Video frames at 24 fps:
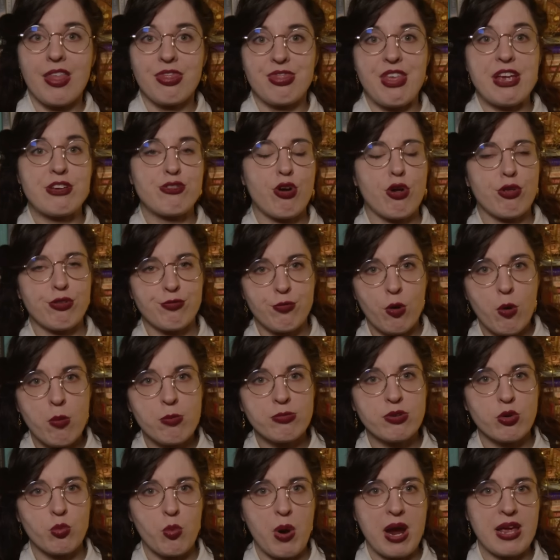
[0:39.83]
They
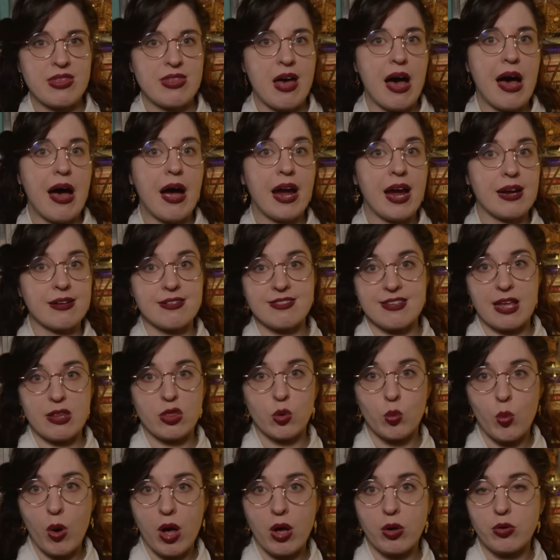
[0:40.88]
transformed the way that I
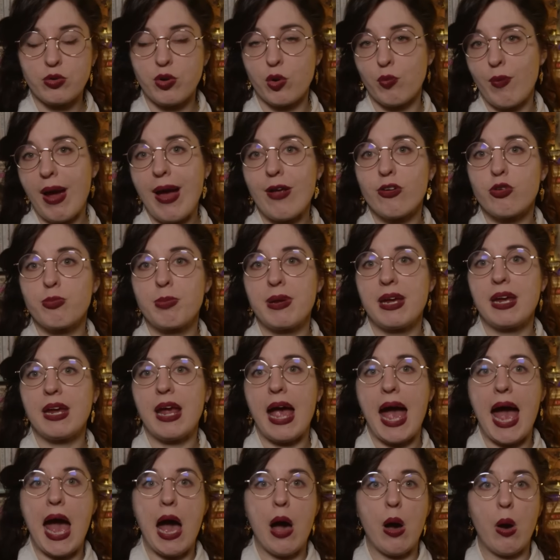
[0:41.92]
understand the world around me,
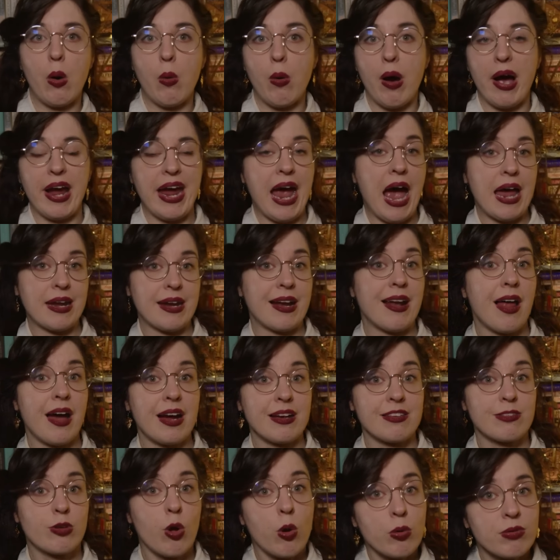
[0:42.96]
how I
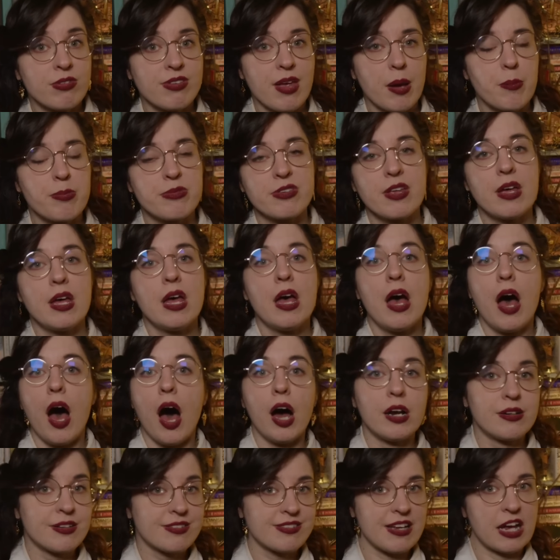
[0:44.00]
analyse concepts,
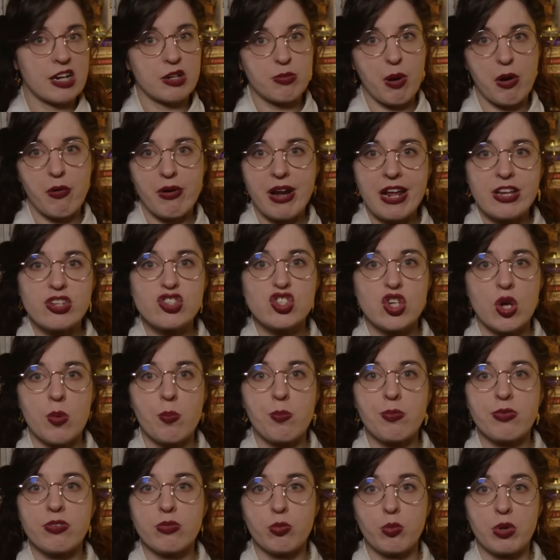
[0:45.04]
understand my
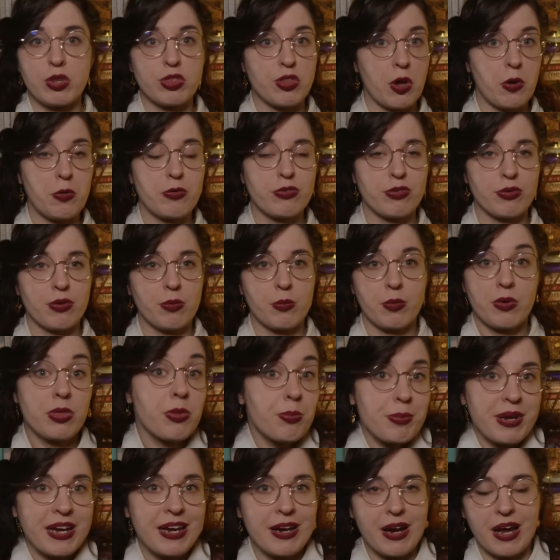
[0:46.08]
relationships with those
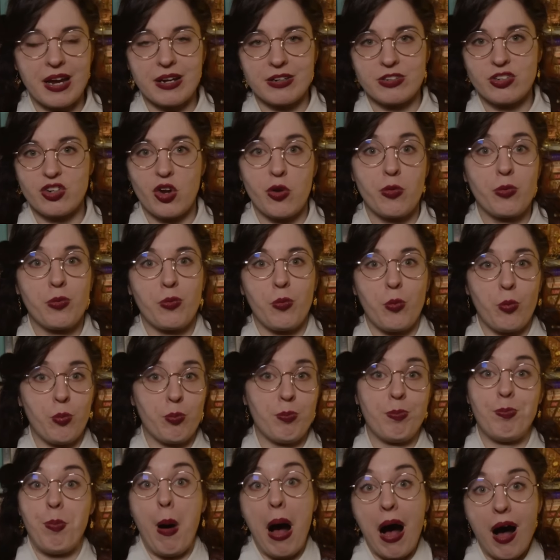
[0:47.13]
with me, and, you know,
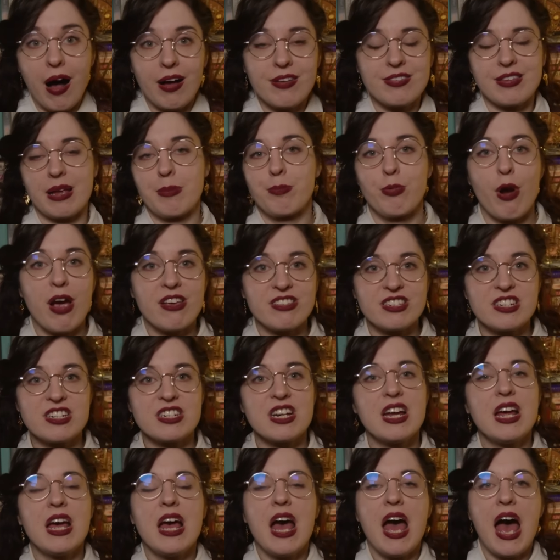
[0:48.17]
past and
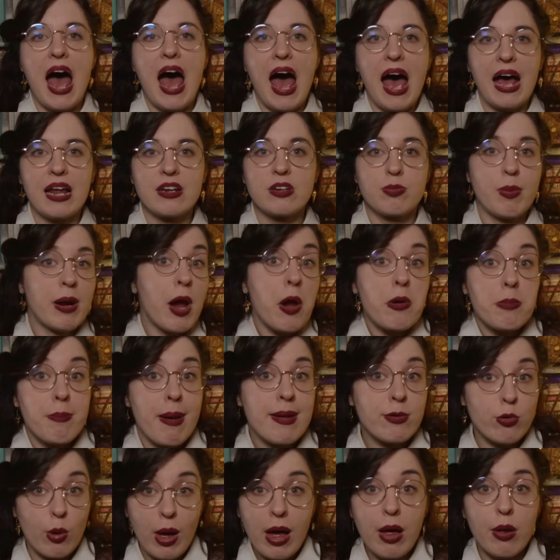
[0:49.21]
present, and my own
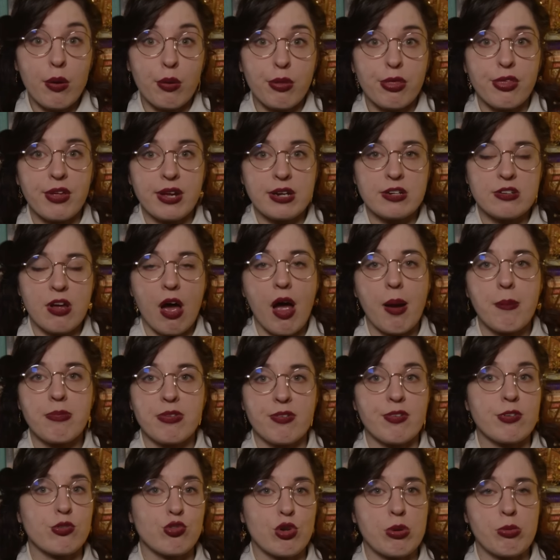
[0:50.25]
mental health in
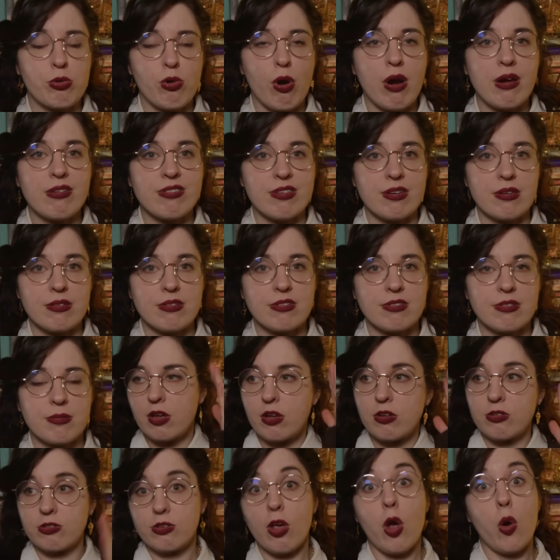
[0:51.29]
times of extreme crisis.
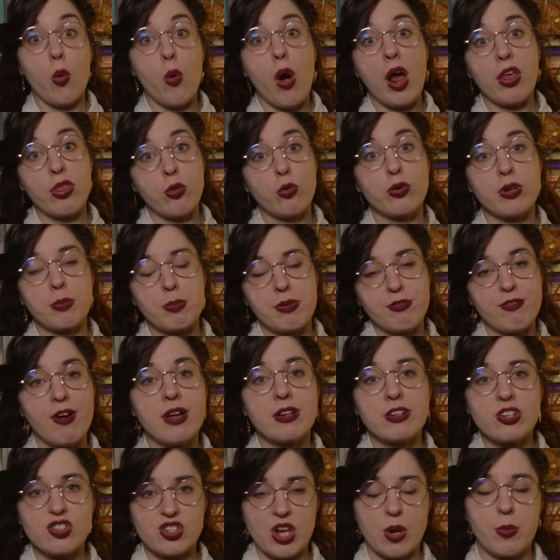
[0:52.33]
So I thought it'd be
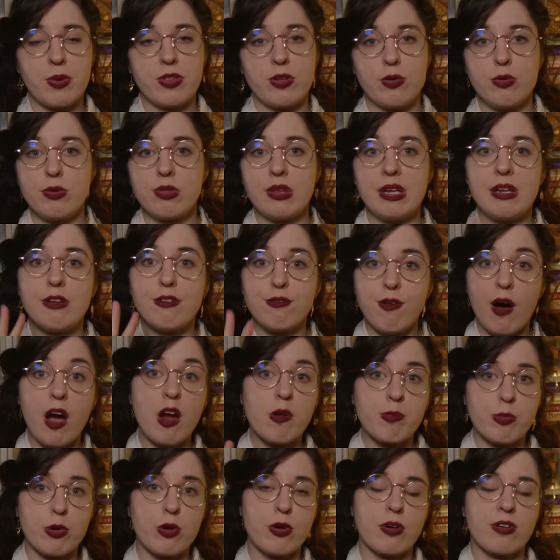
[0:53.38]
fun to share with you the
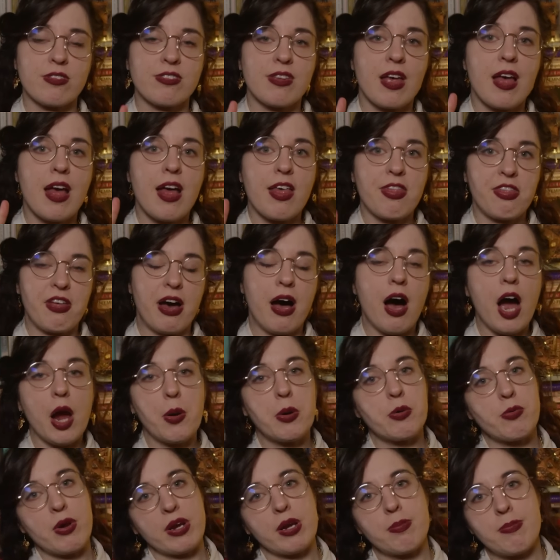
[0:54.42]
five books that I
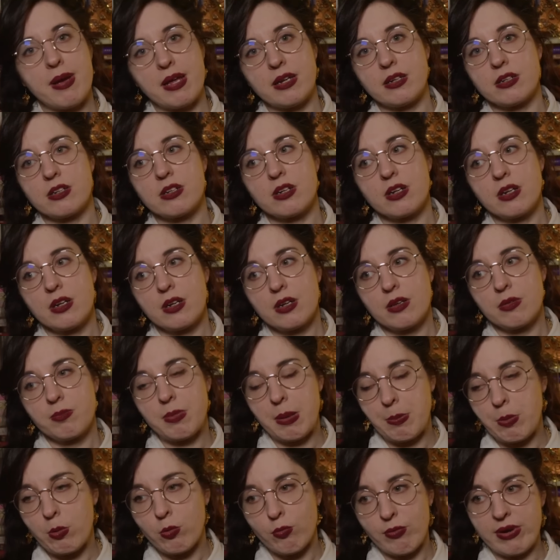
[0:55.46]
would recommend
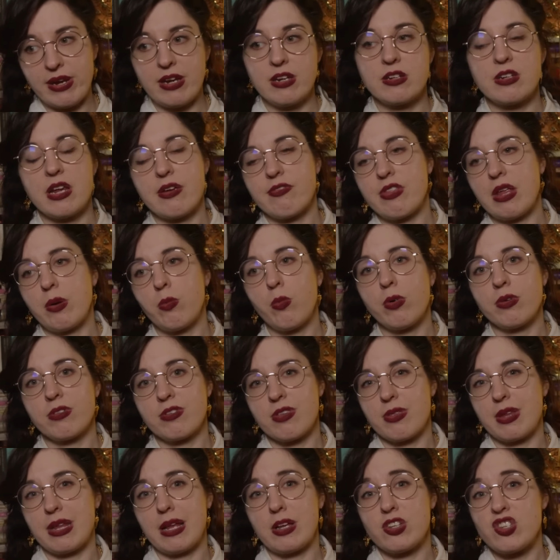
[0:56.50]
people read if they want
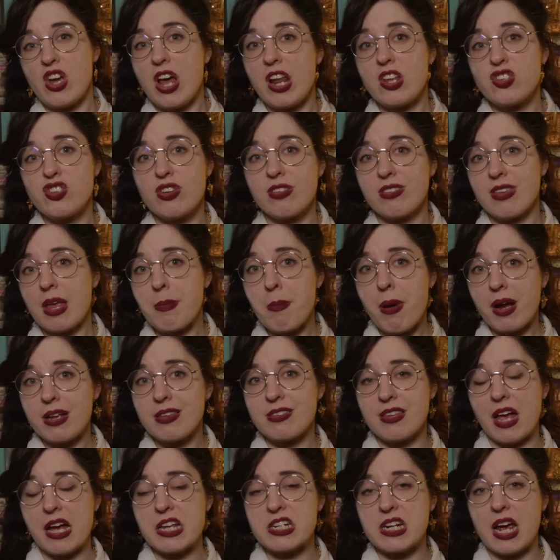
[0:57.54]
something that challenges their
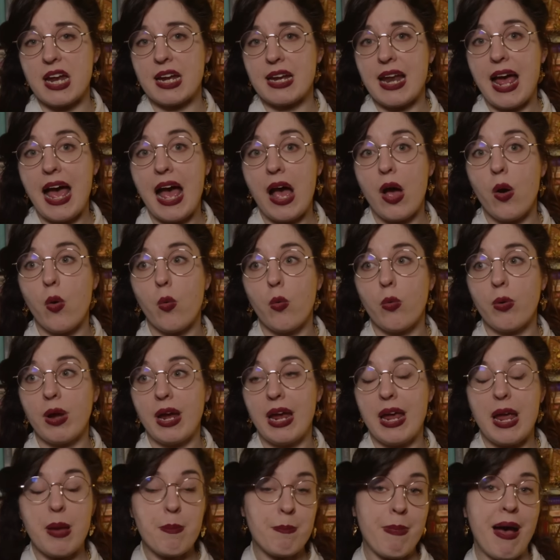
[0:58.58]
mindset and how
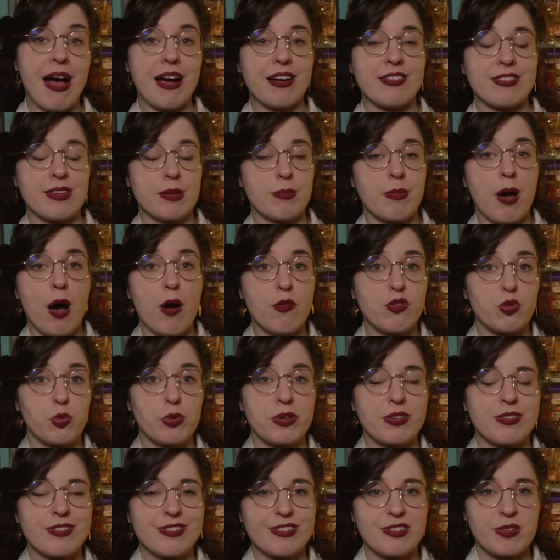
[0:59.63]
it impacts them
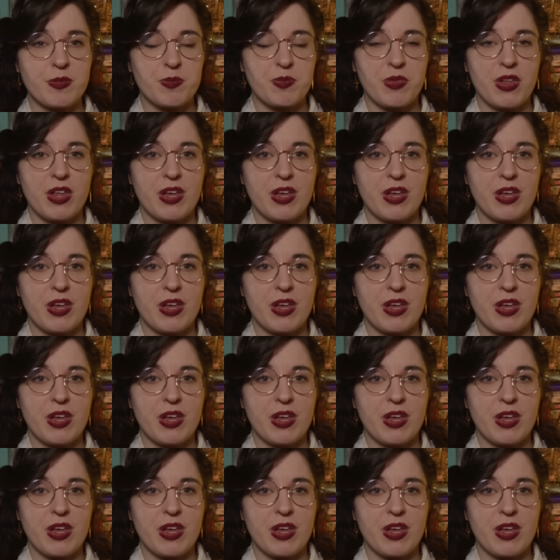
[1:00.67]
afterwards.